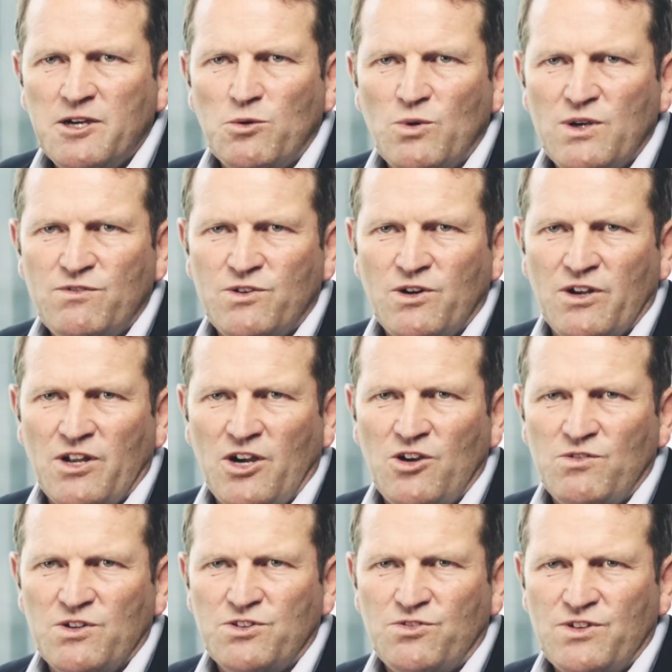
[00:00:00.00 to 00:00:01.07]
we've got
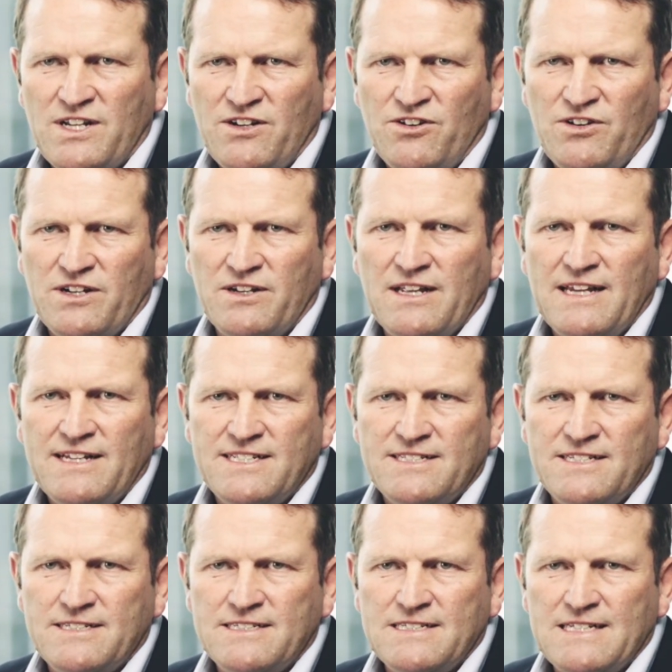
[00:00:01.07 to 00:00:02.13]
over
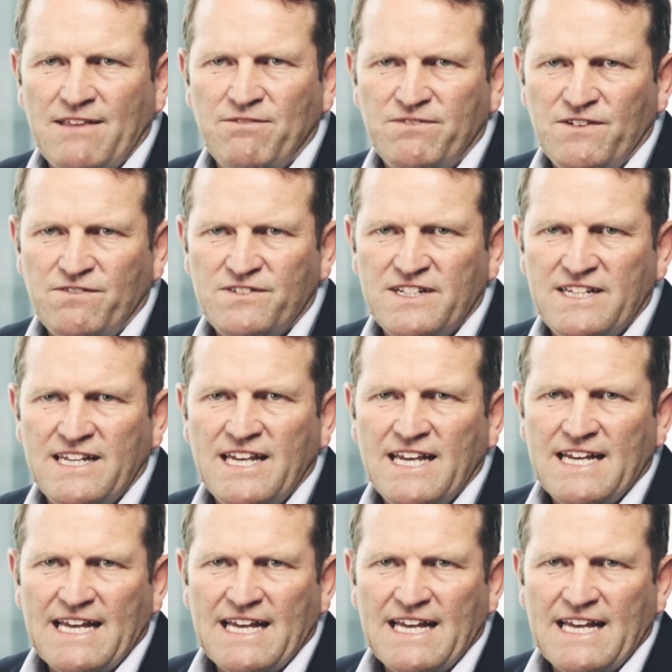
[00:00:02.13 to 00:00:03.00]
350